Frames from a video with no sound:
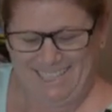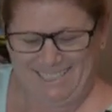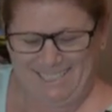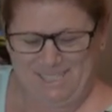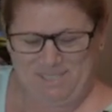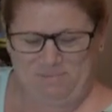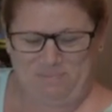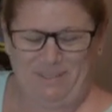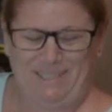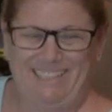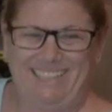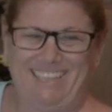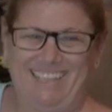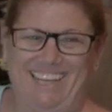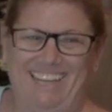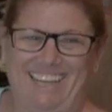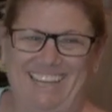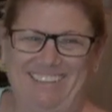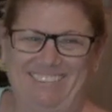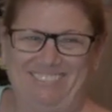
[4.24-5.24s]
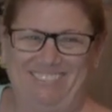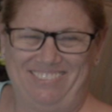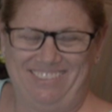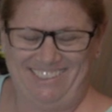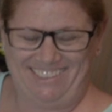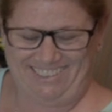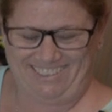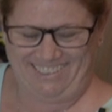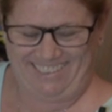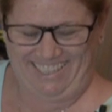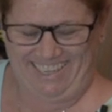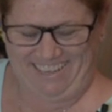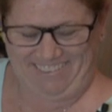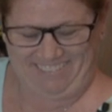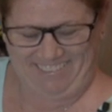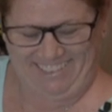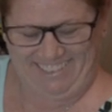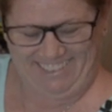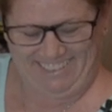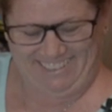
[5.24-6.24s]
Speedline freezer
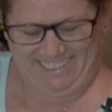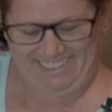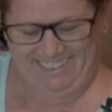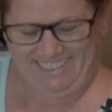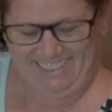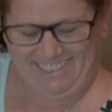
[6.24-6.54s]
cabinet.